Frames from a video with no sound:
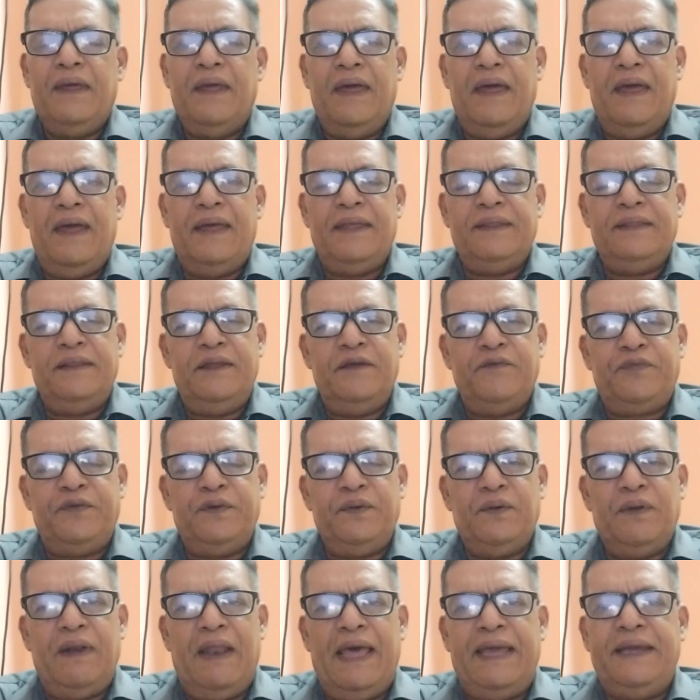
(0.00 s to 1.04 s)
And if
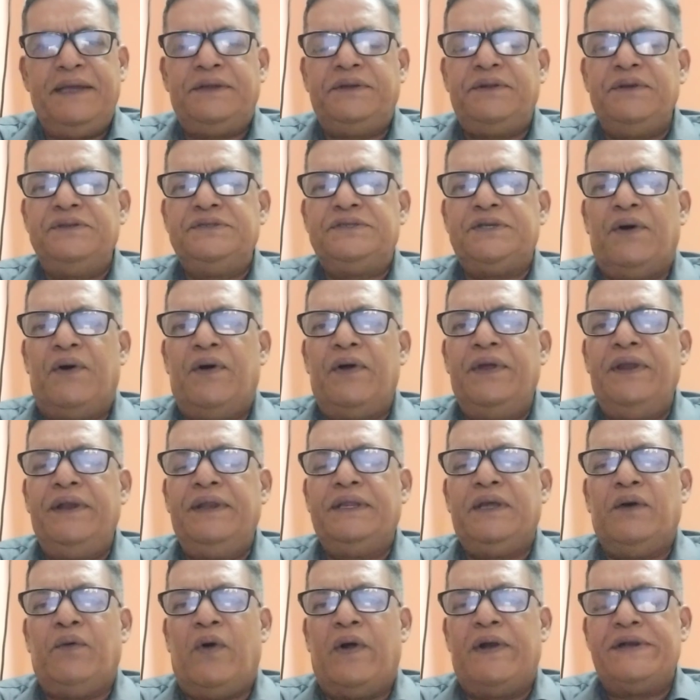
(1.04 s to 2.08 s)
you like to
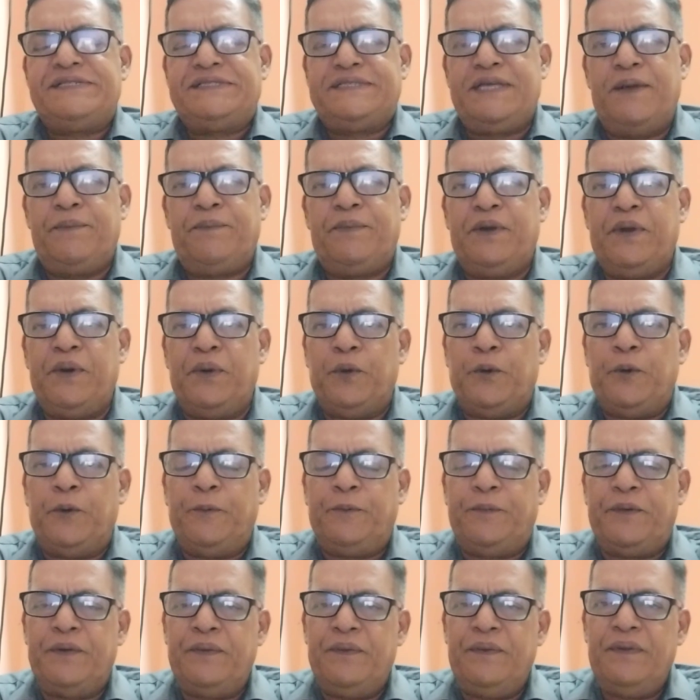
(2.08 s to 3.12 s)
join the WhatsApp
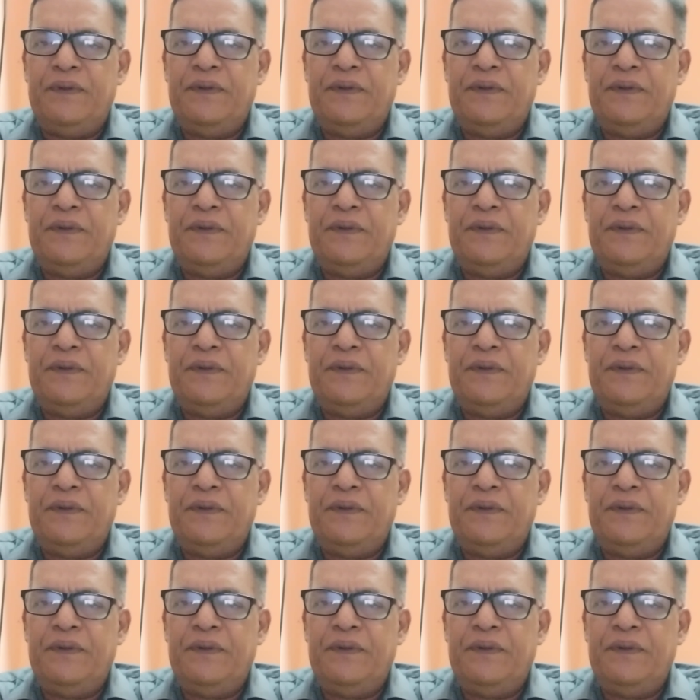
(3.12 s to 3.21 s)
group,